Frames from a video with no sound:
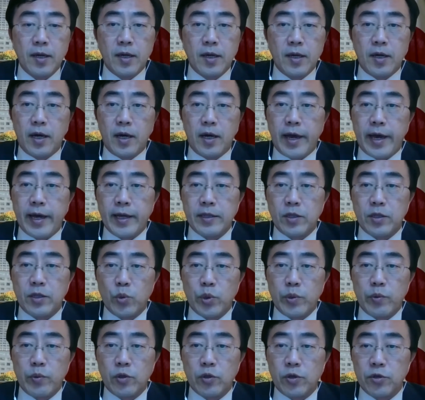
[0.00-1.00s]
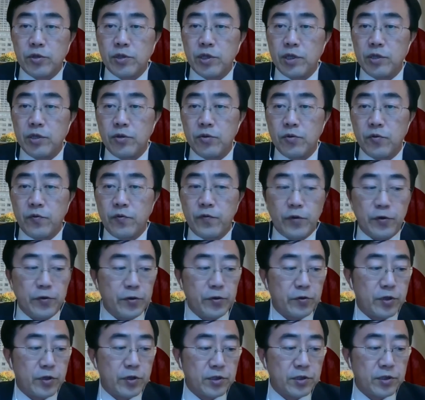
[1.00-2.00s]
And we will continue further
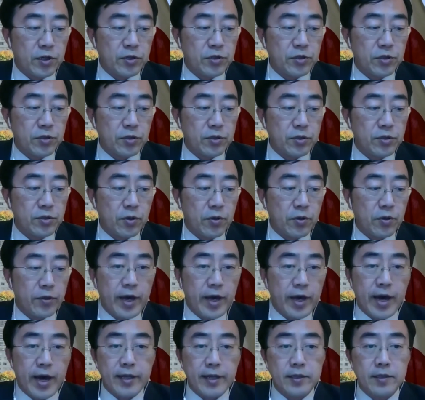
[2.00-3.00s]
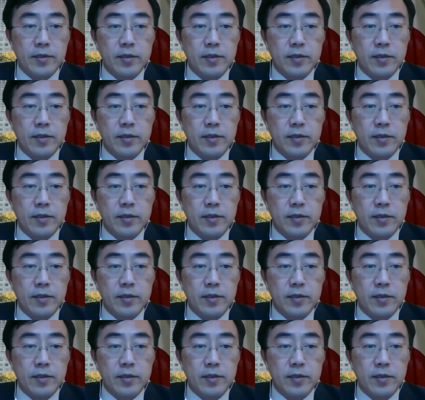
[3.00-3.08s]
discussions on that.